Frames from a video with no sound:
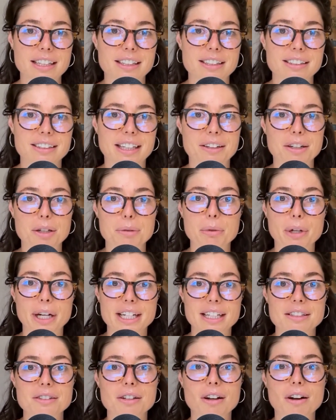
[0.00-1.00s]
Like our
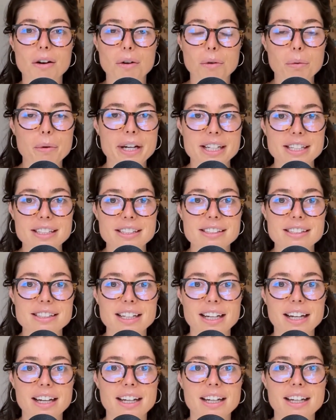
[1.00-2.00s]
brain is always
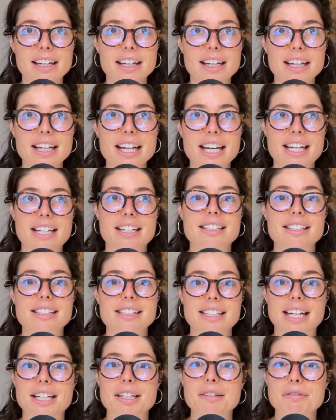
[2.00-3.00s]
in a
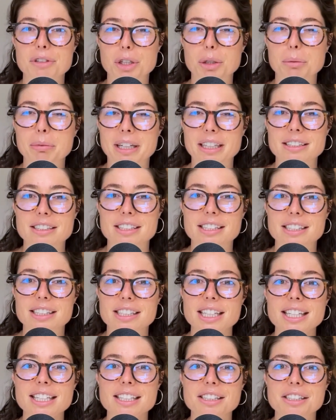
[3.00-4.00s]
state of
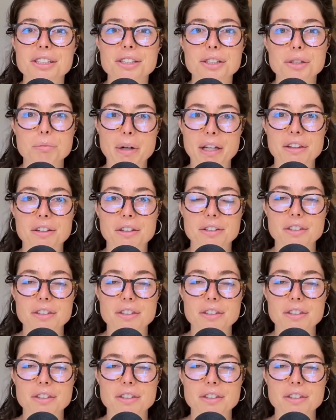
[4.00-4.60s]
neuroplasticity. It's just whether or